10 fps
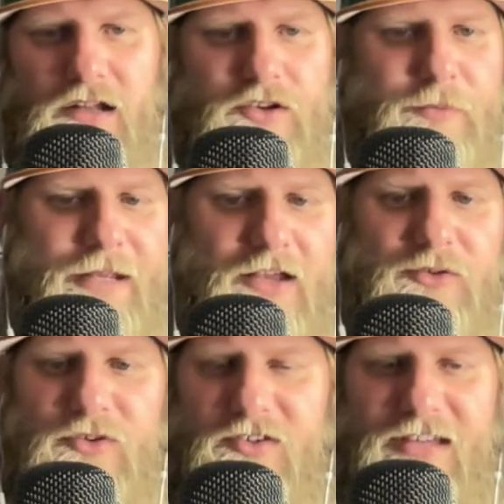just because it
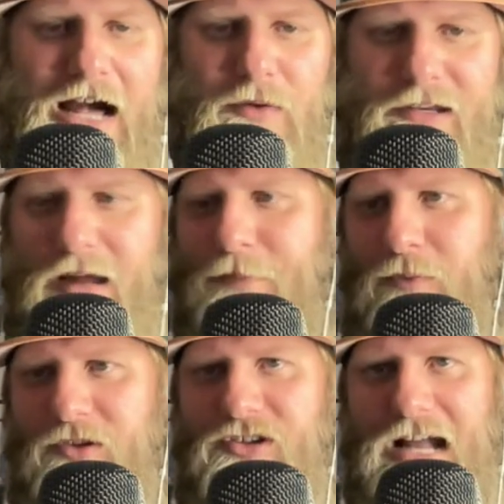was a salary dump, and
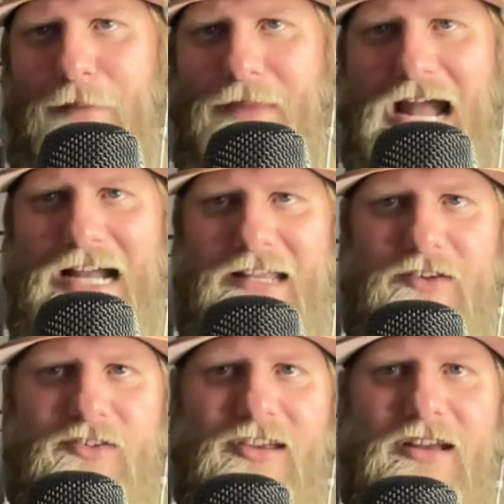what you got back
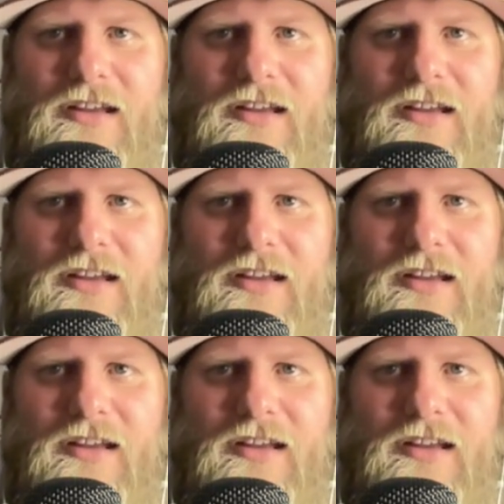is,